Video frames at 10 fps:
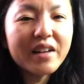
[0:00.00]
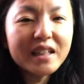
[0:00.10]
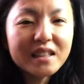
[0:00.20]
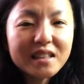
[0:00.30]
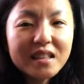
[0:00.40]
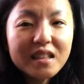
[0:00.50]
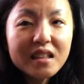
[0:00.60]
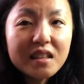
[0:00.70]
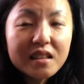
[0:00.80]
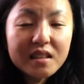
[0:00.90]
Wes,
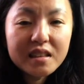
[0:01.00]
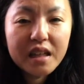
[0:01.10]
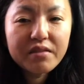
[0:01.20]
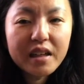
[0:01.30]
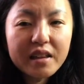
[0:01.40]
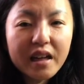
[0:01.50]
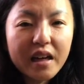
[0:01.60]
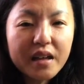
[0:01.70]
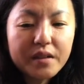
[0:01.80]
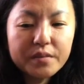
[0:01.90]
stay right
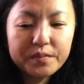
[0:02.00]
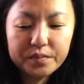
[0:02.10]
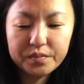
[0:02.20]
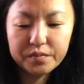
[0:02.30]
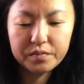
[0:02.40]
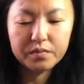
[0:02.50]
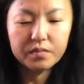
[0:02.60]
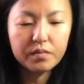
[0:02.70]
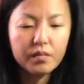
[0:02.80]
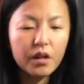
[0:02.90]
there. Okay,
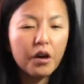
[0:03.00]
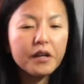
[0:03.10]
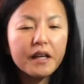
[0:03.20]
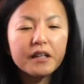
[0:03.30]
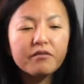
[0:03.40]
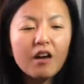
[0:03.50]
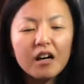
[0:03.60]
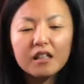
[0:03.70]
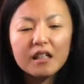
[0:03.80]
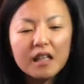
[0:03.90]
you won't.
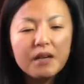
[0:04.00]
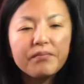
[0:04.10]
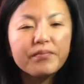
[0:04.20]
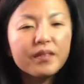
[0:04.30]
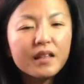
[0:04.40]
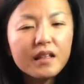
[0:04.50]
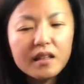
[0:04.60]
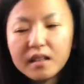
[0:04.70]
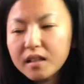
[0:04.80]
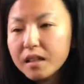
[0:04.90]

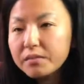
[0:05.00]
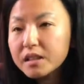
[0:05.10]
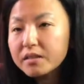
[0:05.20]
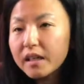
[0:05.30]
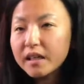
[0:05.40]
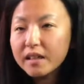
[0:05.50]
Come this way.